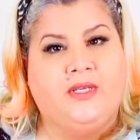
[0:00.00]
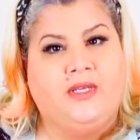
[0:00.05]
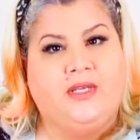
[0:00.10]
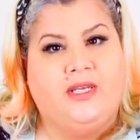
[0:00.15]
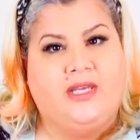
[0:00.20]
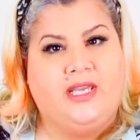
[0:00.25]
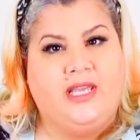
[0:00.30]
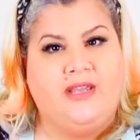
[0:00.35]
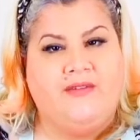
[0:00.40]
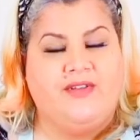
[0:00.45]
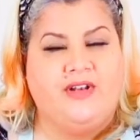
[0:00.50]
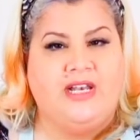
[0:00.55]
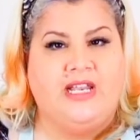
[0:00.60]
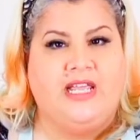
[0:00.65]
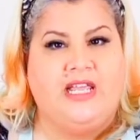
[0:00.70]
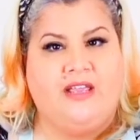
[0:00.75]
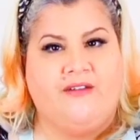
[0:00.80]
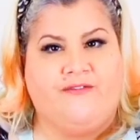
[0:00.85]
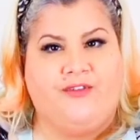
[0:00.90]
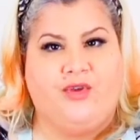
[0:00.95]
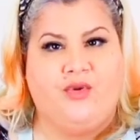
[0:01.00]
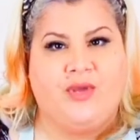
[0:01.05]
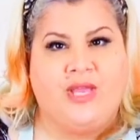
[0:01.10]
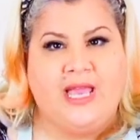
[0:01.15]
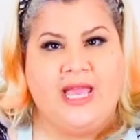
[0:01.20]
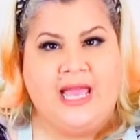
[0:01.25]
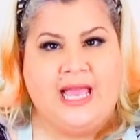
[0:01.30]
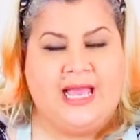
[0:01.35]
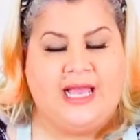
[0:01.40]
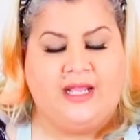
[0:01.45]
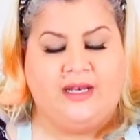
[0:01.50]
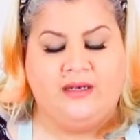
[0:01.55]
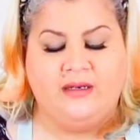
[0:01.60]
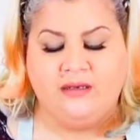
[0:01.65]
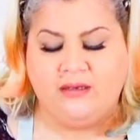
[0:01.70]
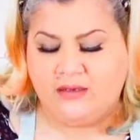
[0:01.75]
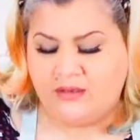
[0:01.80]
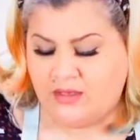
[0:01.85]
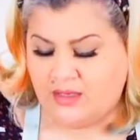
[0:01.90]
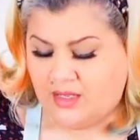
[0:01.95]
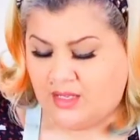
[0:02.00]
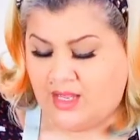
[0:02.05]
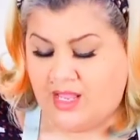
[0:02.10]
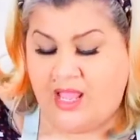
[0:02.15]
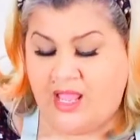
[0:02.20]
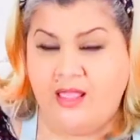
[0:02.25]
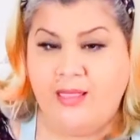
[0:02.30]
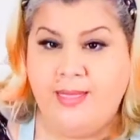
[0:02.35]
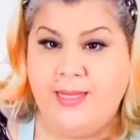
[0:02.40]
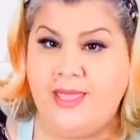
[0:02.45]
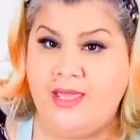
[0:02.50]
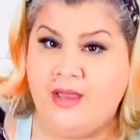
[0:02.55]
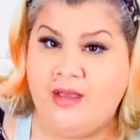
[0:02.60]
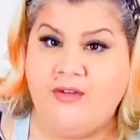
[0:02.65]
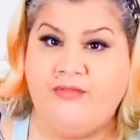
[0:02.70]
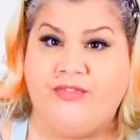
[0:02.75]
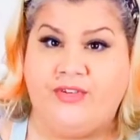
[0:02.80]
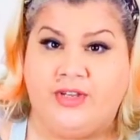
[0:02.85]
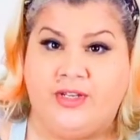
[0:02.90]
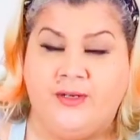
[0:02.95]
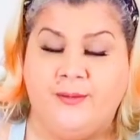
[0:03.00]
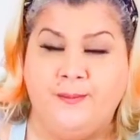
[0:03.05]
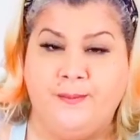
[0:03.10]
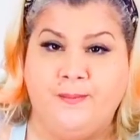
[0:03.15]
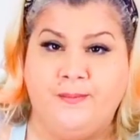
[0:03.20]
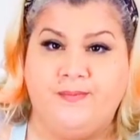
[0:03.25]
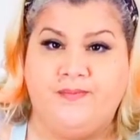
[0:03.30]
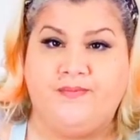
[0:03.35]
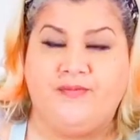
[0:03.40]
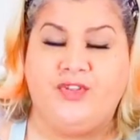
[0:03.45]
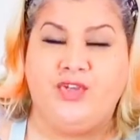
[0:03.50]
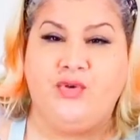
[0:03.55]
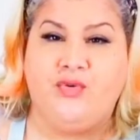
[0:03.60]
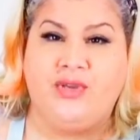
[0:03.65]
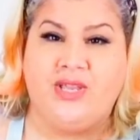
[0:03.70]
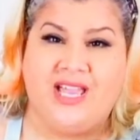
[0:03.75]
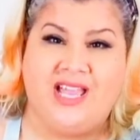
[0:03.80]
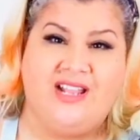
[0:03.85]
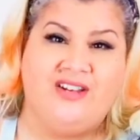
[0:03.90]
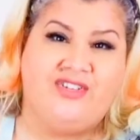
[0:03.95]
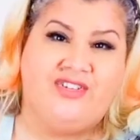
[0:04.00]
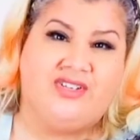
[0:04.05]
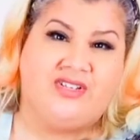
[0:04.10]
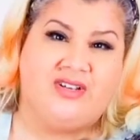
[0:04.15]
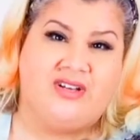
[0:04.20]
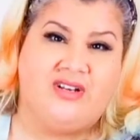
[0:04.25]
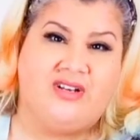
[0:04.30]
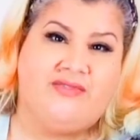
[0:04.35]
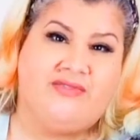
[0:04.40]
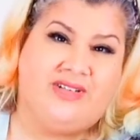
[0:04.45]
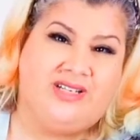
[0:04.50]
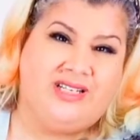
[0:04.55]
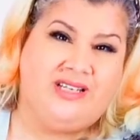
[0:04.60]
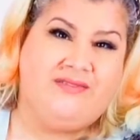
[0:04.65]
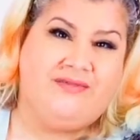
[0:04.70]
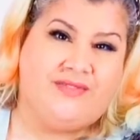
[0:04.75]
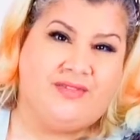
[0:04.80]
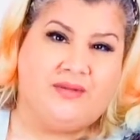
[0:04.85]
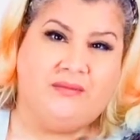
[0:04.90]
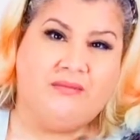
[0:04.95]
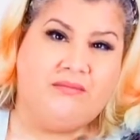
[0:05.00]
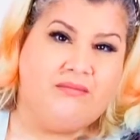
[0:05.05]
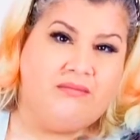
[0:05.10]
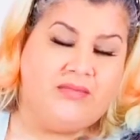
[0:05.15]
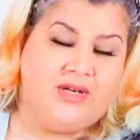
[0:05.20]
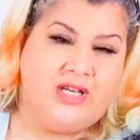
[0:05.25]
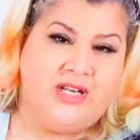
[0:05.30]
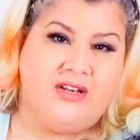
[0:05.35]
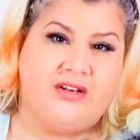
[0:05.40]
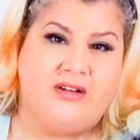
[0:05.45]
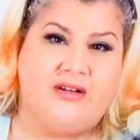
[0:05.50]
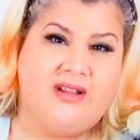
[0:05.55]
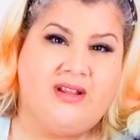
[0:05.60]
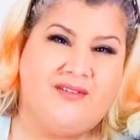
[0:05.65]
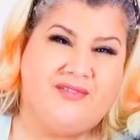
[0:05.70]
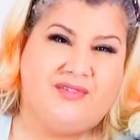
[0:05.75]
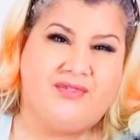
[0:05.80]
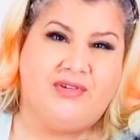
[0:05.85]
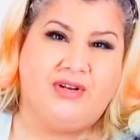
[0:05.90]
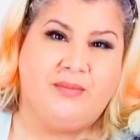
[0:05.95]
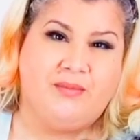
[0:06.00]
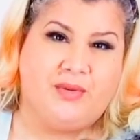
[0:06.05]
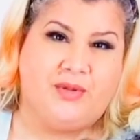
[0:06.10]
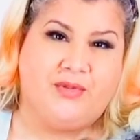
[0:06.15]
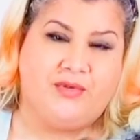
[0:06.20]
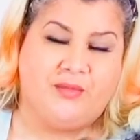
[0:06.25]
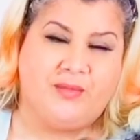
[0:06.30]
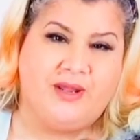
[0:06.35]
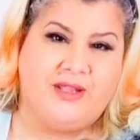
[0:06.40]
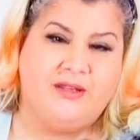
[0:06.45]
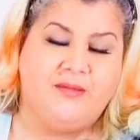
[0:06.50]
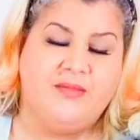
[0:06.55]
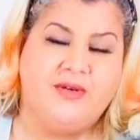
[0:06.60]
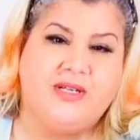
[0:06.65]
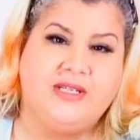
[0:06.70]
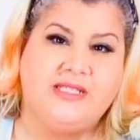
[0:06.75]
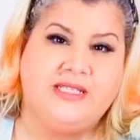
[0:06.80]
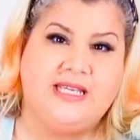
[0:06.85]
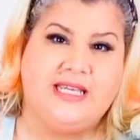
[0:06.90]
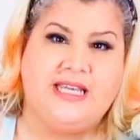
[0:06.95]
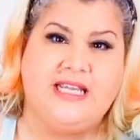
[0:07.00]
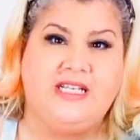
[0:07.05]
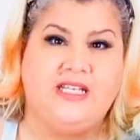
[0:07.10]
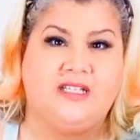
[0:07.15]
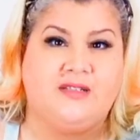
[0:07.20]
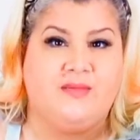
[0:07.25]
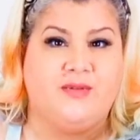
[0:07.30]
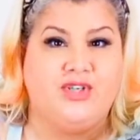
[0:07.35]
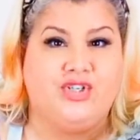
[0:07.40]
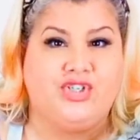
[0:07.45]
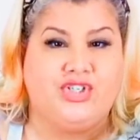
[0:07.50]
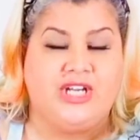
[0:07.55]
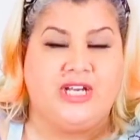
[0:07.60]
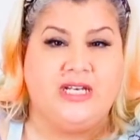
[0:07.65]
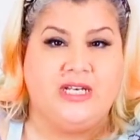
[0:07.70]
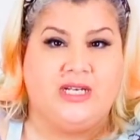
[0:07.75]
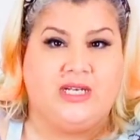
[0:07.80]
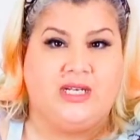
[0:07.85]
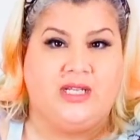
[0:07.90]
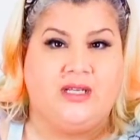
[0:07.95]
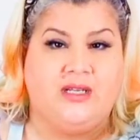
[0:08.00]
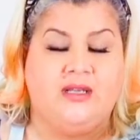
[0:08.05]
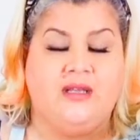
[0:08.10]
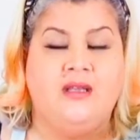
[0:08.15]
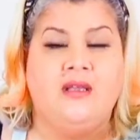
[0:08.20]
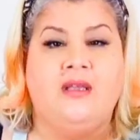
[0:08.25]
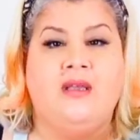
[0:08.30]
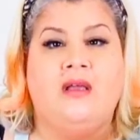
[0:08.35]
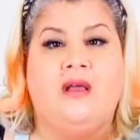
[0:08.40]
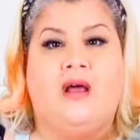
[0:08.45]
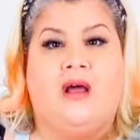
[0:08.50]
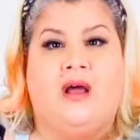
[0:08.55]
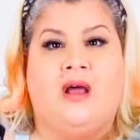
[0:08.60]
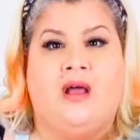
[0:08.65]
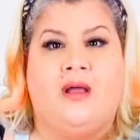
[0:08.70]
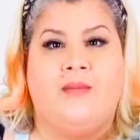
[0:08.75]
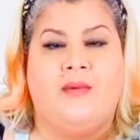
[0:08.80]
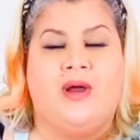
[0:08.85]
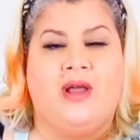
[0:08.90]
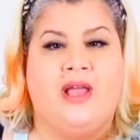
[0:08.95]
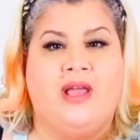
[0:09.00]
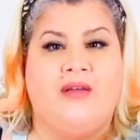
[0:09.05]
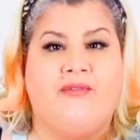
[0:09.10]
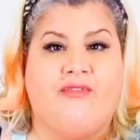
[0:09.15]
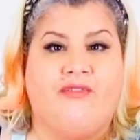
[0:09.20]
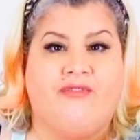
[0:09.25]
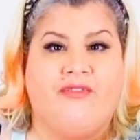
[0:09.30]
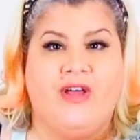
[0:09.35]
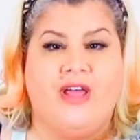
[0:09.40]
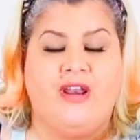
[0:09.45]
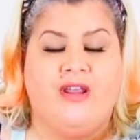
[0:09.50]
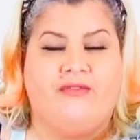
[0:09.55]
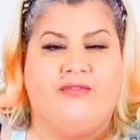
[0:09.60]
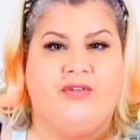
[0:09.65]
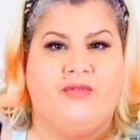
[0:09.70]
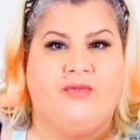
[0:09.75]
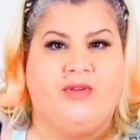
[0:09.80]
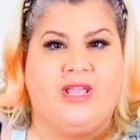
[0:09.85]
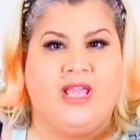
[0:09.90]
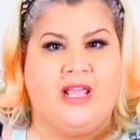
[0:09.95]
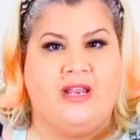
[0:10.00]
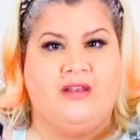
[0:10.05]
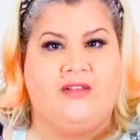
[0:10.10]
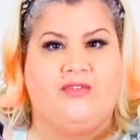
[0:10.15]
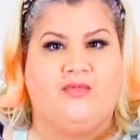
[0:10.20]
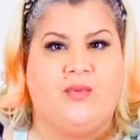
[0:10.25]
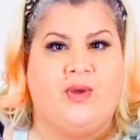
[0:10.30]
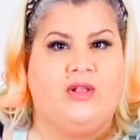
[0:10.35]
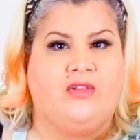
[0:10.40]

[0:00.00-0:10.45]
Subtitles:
evenly if you can. In the oven, you can just kind of leave them and you don't have to really bother about them because the heat is much gentler. I have a fan oven again as well,